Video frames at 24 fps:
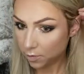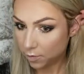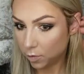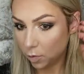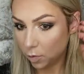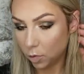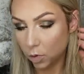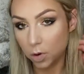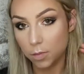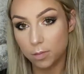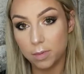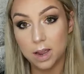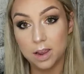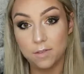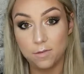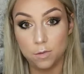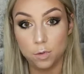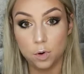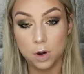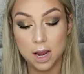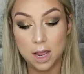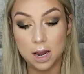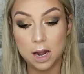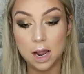for my
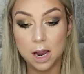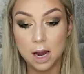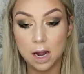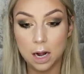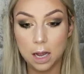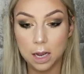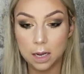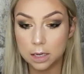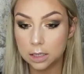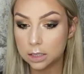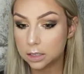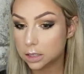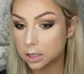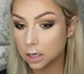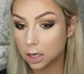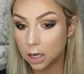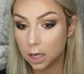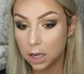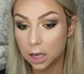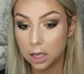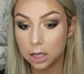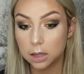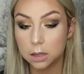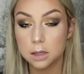forehead highlight.
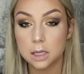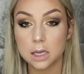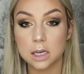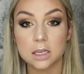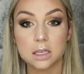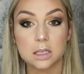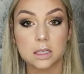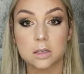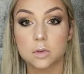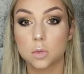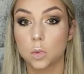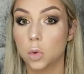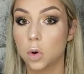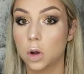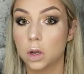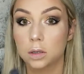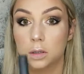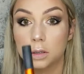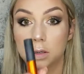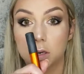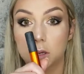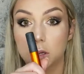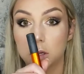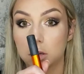This
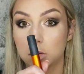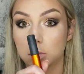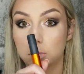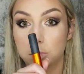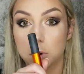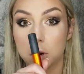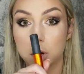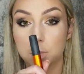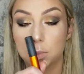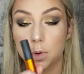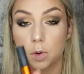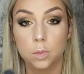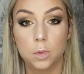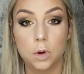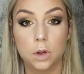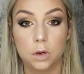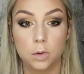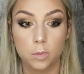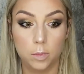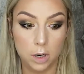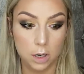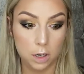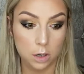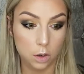one, purple one
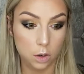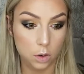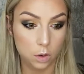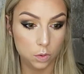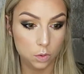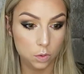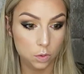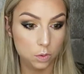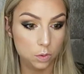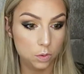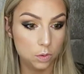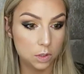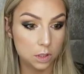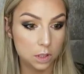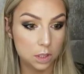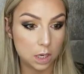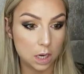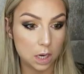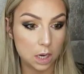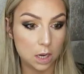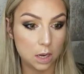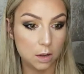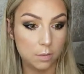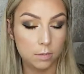on my nose,
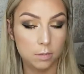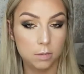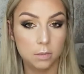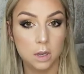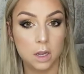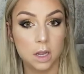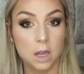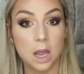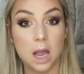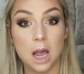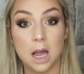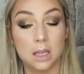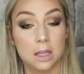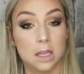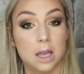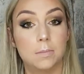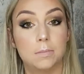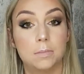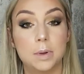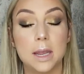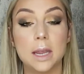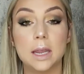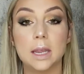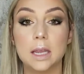and
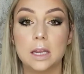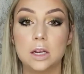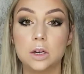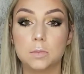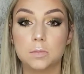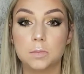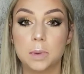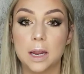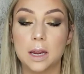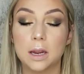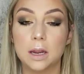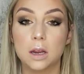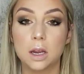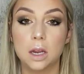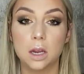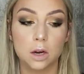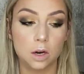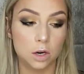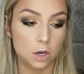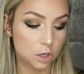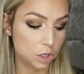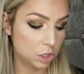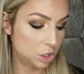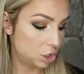that
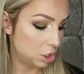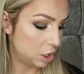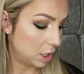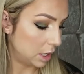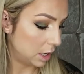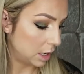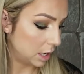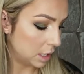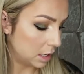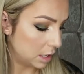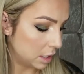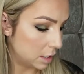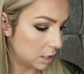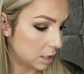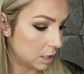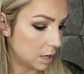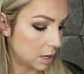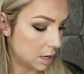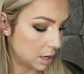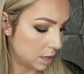pinkier shade,